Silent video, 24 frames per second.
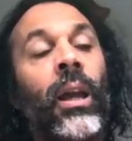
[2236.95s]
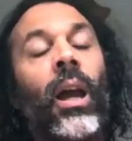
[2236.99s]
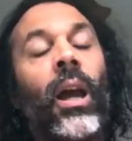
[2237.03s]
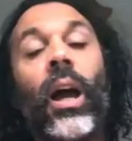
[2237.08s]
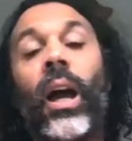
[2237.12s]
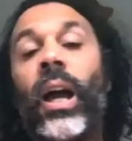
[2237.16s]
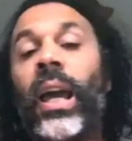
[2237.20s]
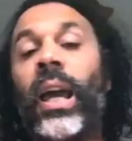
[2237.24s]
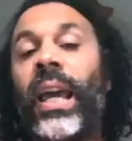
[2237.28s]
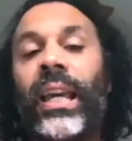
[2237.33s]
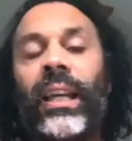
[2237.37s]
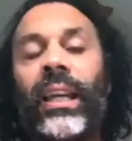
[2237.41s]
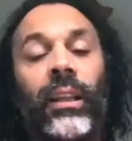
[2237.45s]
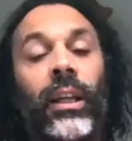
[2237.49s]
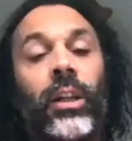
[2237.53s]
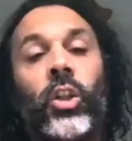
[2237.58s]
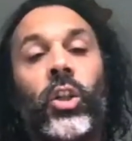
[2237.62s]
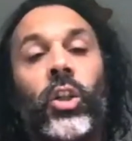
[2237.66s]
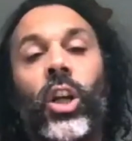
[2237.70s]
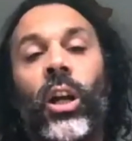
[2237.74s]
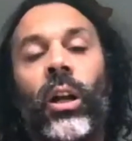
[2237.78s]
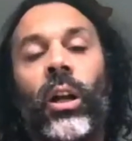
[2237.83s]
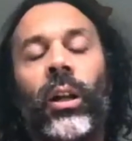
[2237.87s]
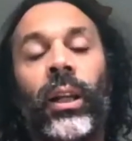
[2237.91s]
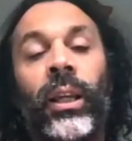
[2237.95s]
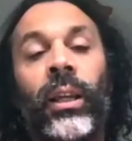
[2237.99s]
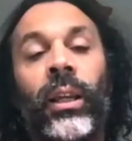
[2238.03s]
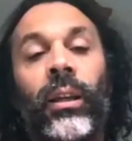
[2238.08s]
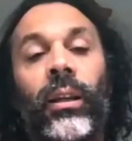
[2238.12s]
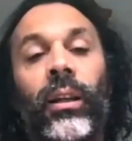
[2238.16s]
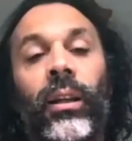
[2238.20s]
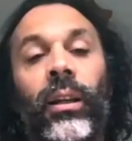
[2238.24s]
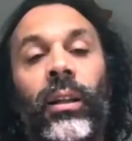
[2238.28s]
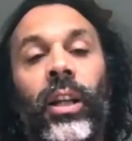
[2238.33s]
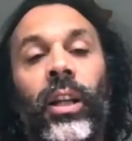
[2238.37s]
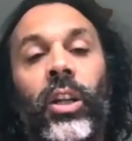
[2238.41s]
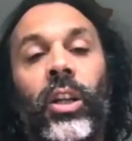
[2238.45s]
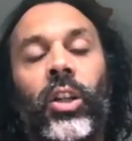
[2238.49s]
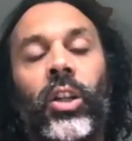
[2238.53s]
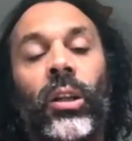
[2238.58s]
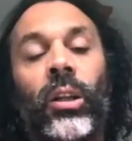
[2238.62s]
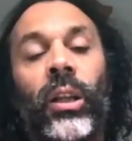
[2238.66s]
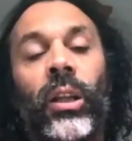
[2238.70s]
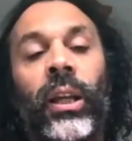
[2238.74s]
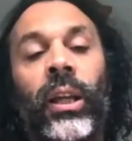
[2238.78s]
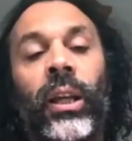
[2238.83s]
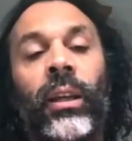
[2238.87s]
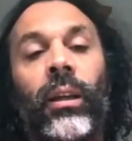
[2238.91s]
healing journey
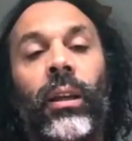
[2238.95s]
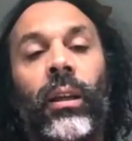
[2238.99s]
initially,